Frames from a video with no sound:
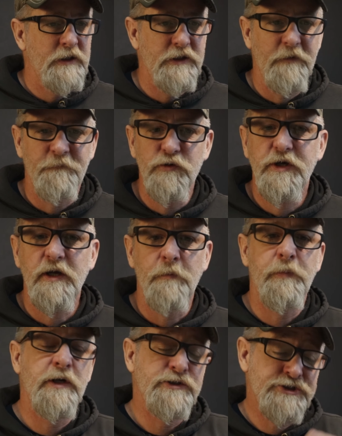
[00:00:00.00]
if you got a
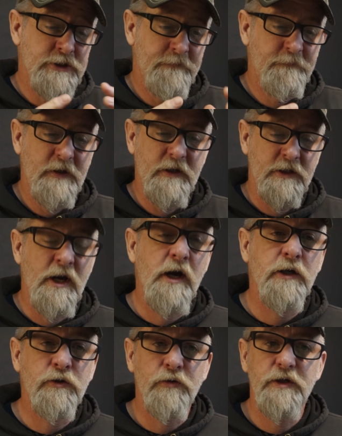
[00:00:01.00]
bunch of uh,
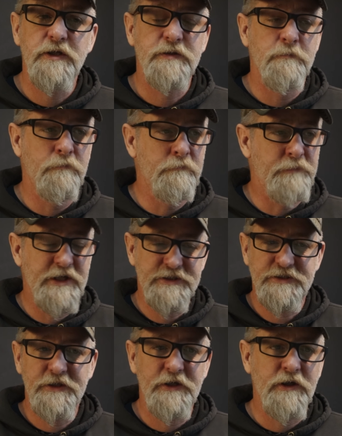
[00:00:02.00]
concrete
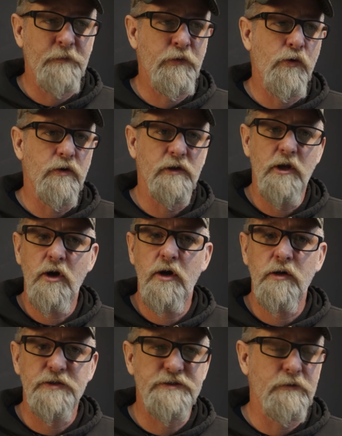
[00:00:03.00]
busted up or
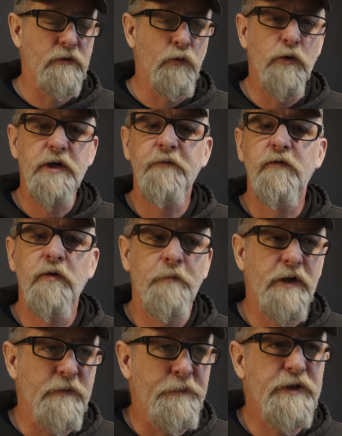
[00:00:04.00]
logs or whatever it
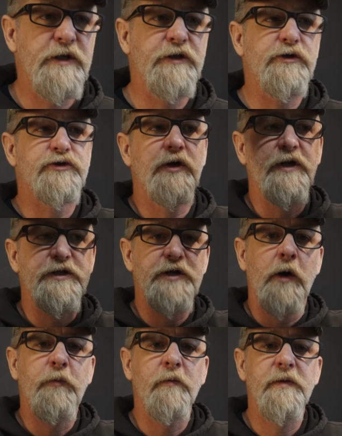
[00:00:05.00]
might be, and you're trying to
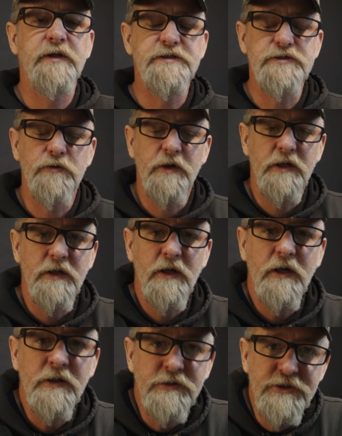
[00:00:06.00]
dump them into a
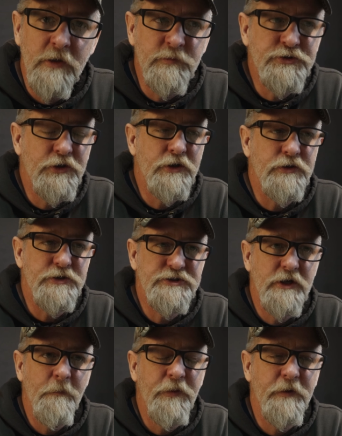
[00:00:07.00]
uh, dump truck or
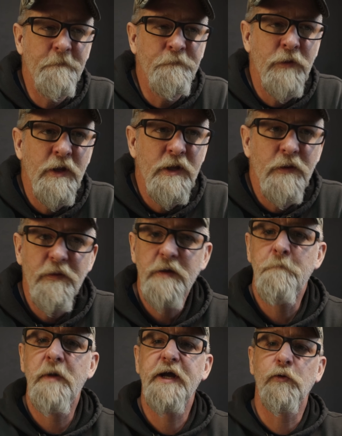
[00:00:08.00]
something, they
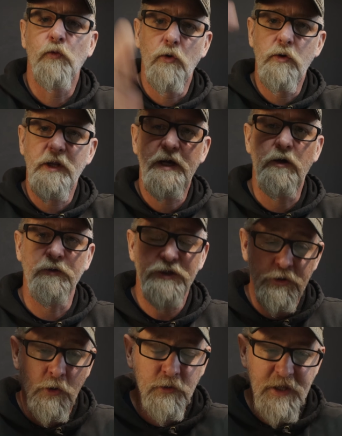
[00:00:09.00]
might roll out.
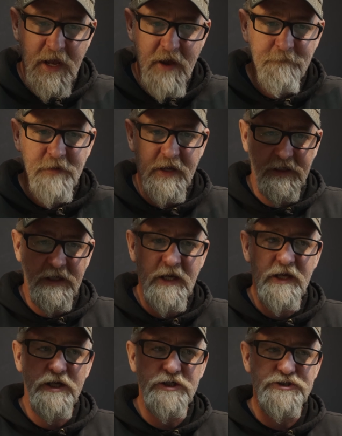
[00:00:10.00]
You don't have that
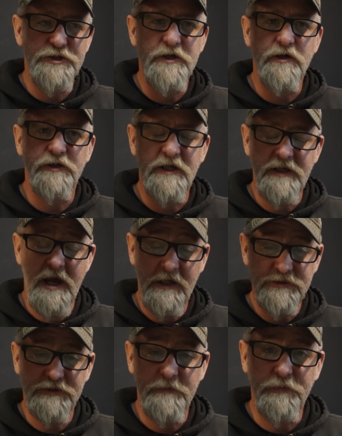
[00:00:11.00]
cage there to
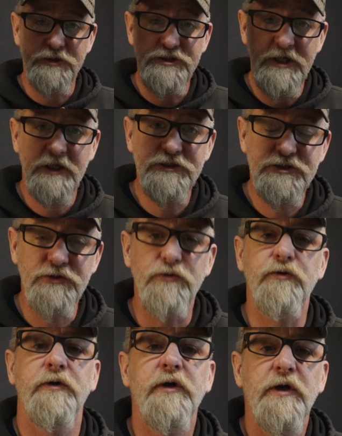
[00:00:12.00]
actually protect
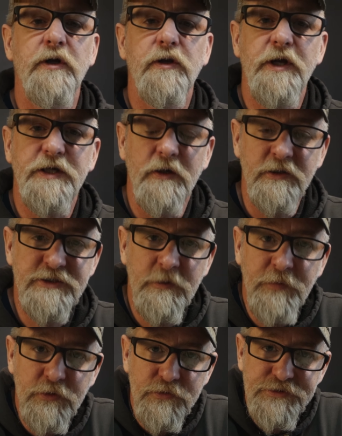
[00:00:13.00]
you like a
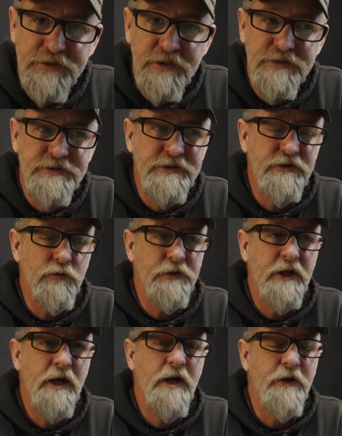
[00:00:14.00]
typical skid steer
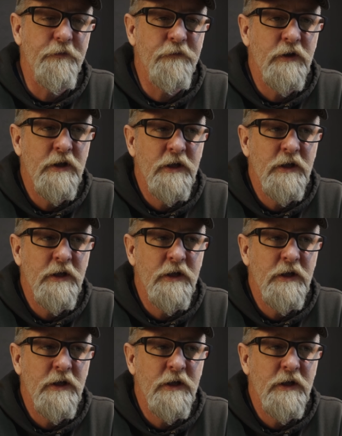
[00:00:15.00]
would have.